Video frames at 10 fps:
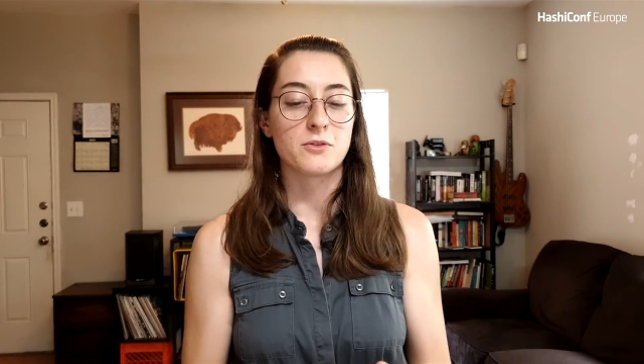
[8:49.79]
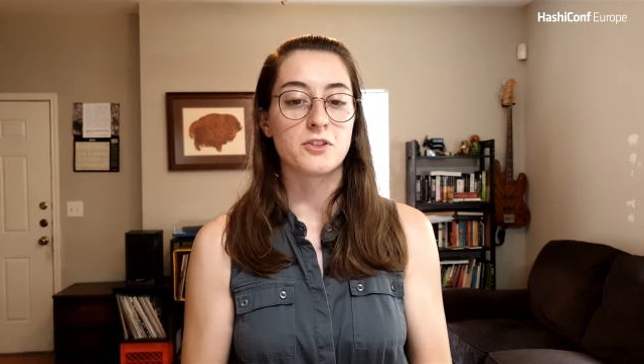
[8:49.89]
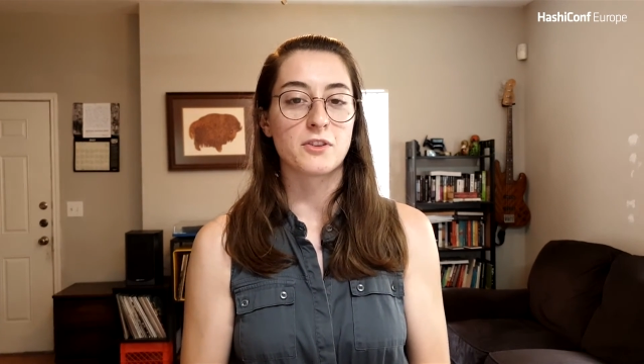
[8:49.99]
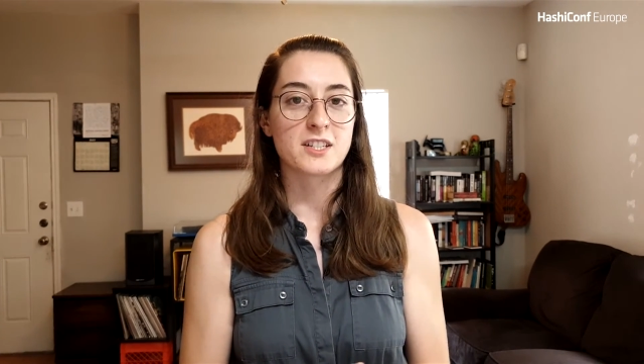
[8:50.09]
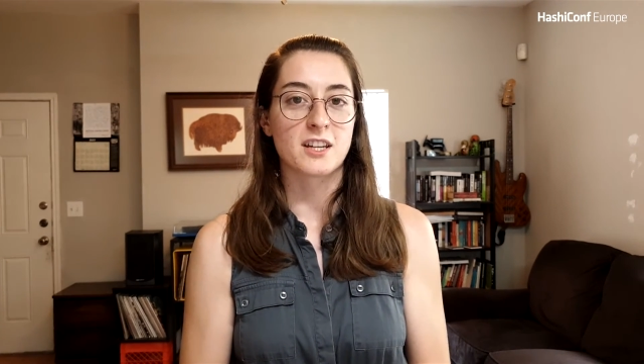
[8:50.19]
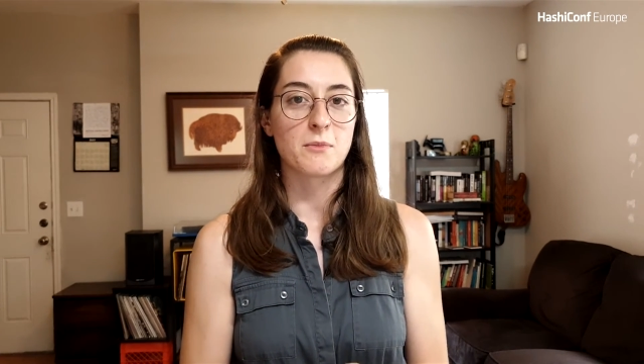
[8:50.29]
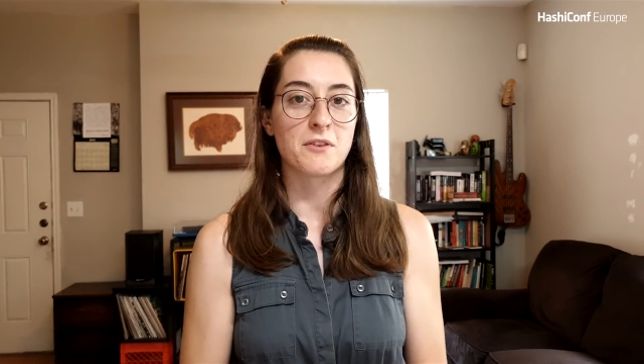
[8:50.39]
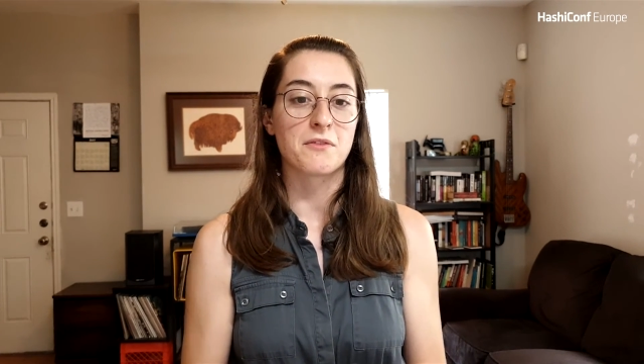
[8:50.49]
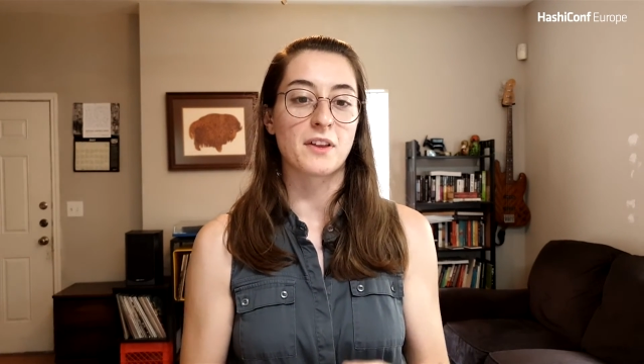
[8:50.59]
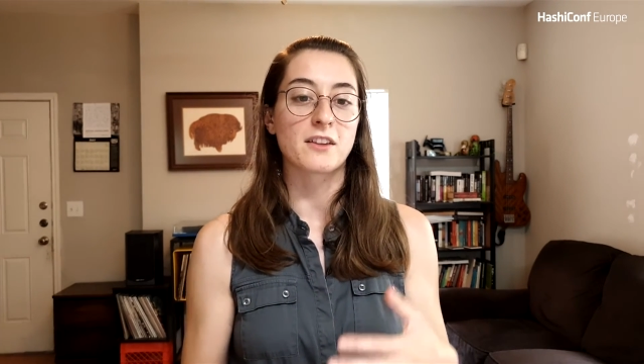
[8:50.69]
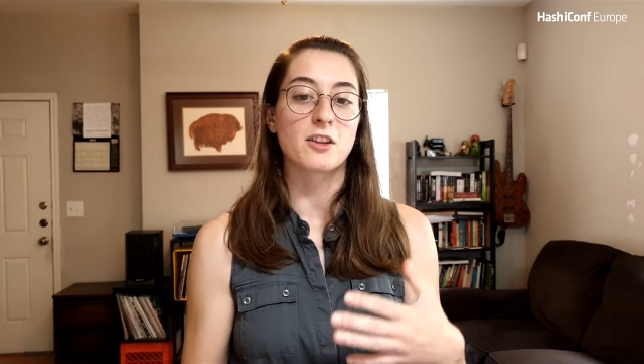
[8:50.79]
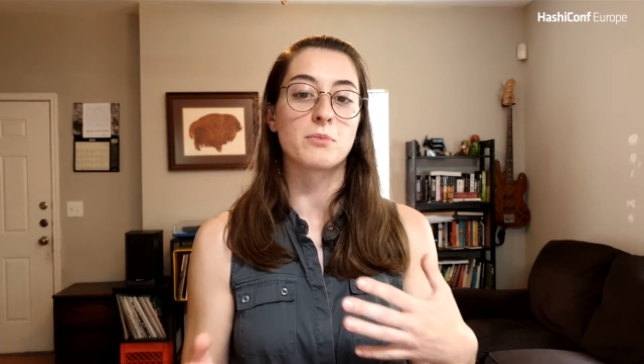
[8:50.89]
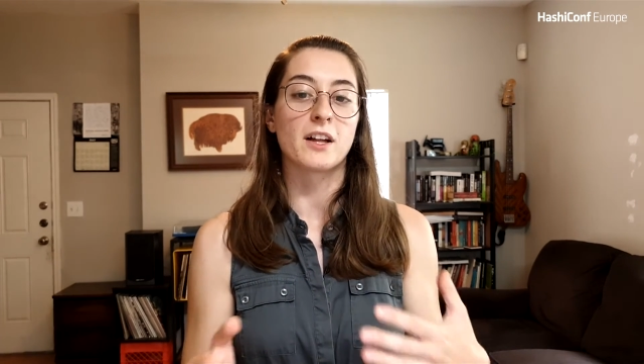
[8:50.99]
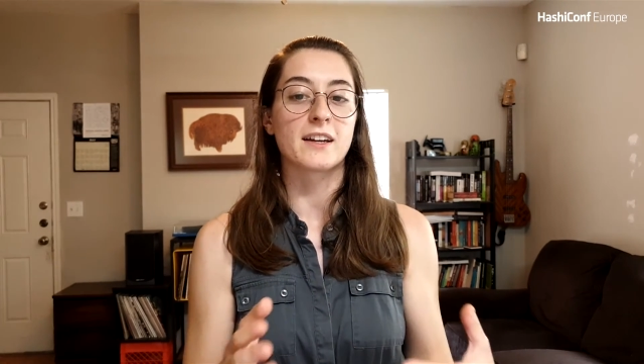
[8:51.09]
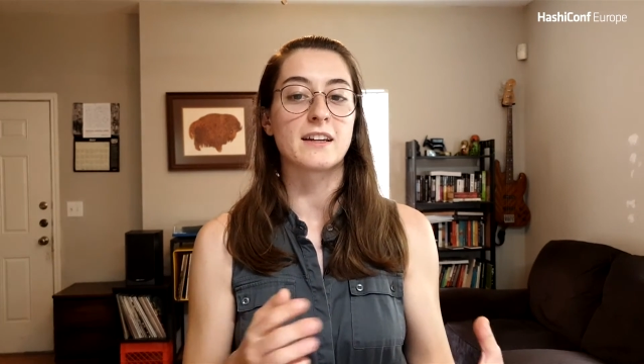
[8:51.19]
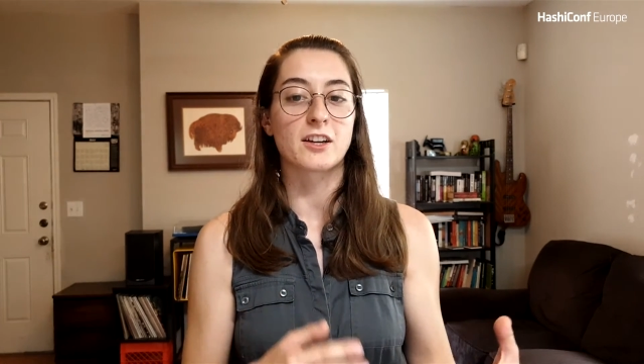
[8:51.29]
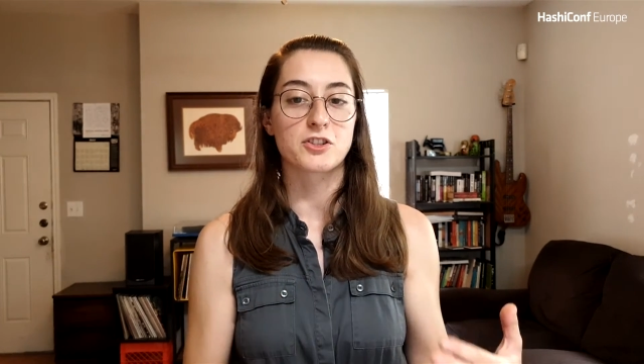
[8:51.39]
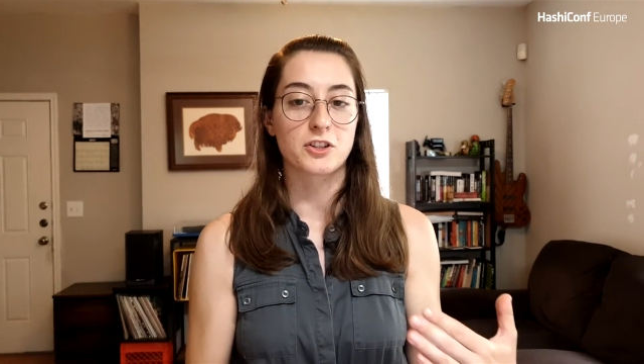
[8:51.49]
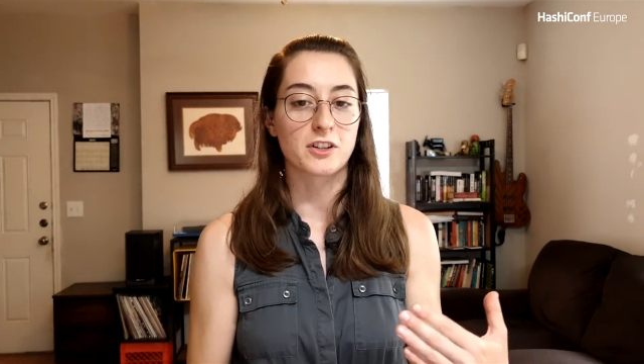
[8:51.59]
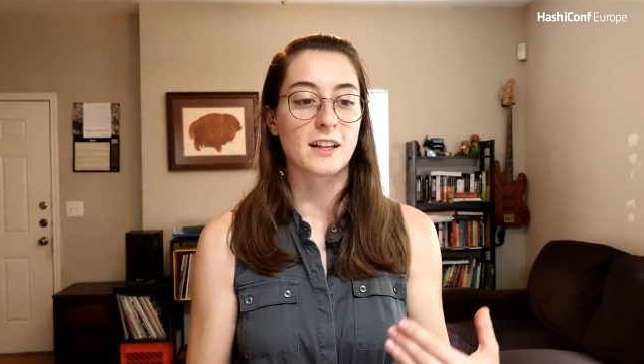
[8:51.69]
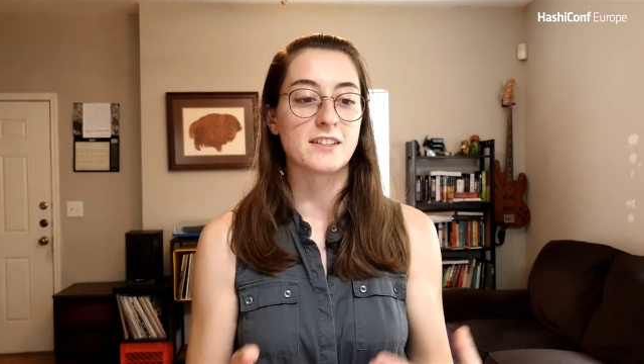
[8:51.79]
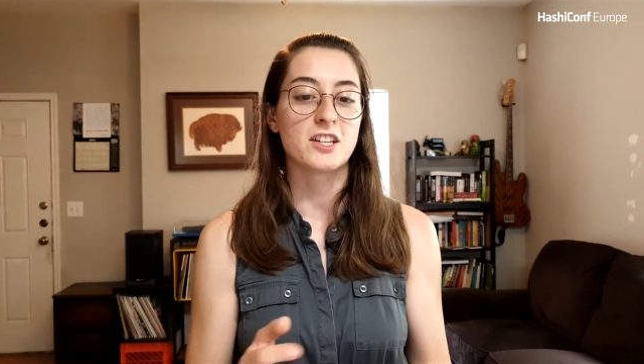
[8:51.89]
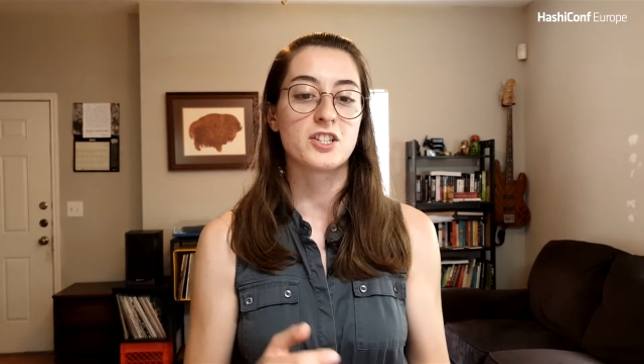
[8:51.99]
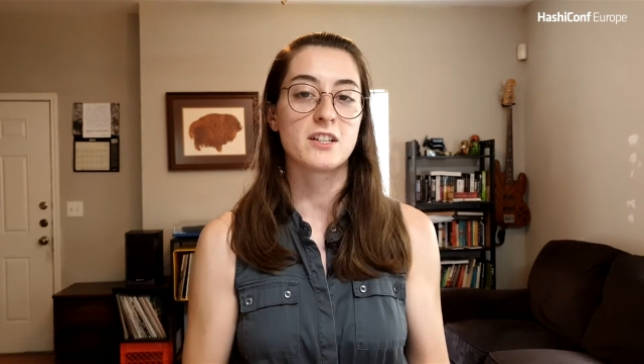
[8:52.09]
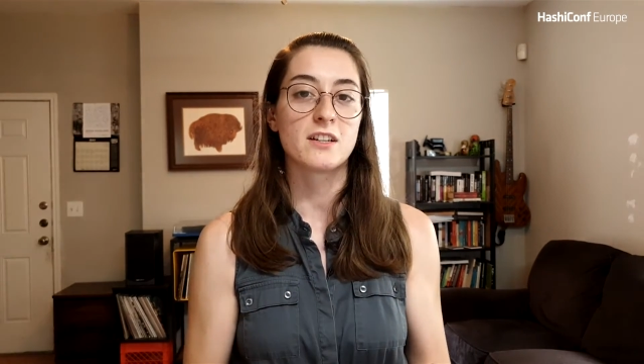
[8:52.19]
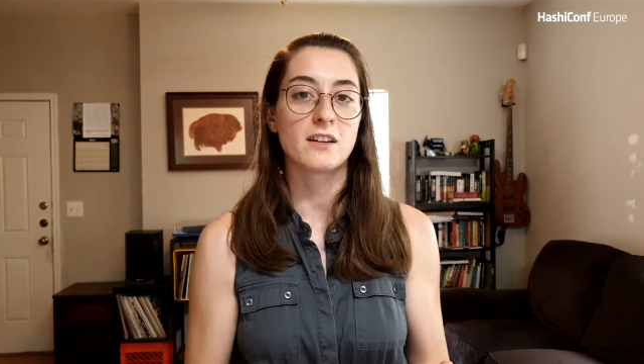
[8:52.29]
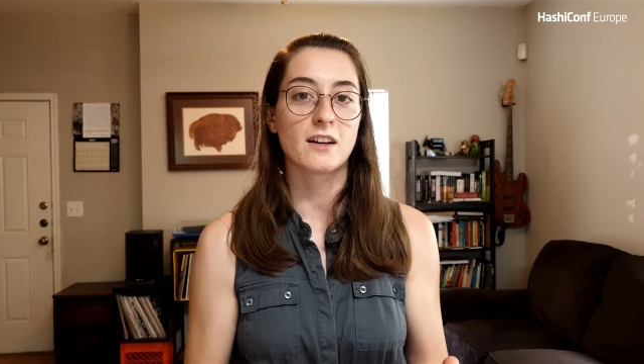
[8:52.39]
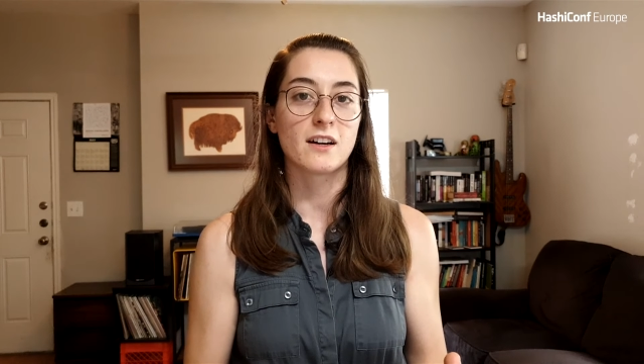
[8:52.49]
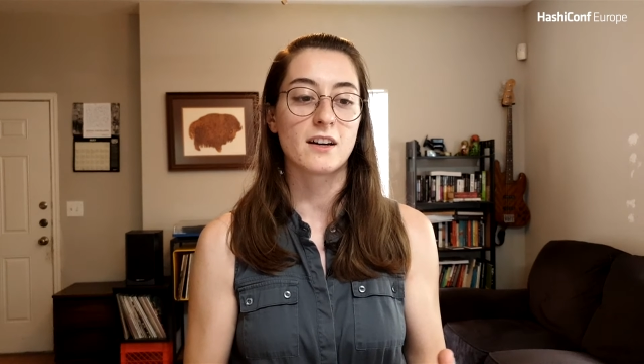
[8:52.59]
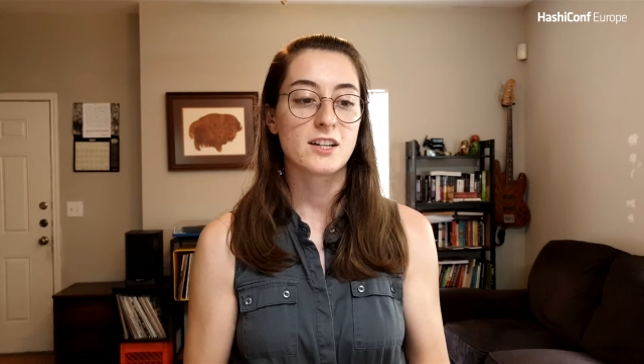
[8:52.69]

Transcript: to address some of like the plugin externalization uh,